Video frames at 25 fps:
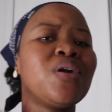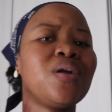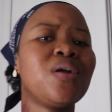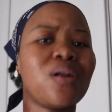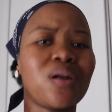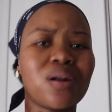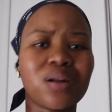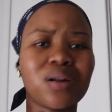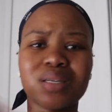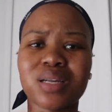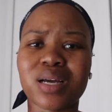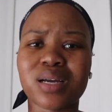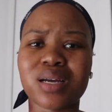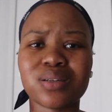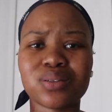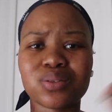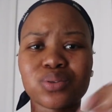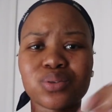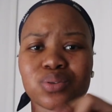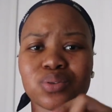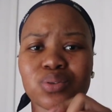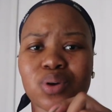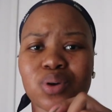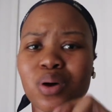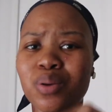a lot of
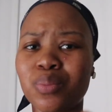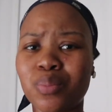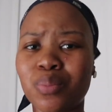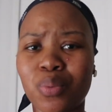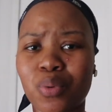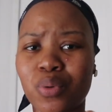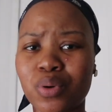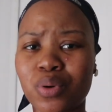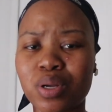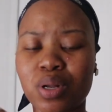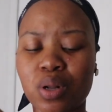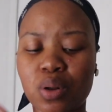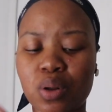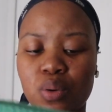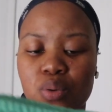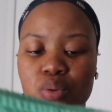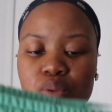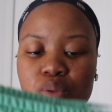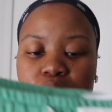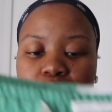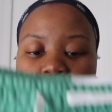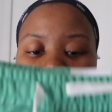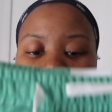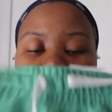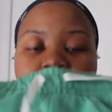dinosaurs on boy
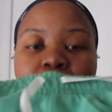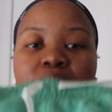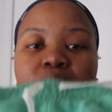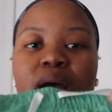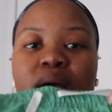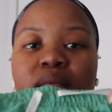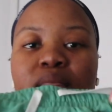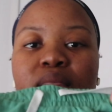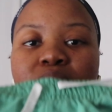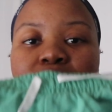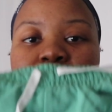clothes. And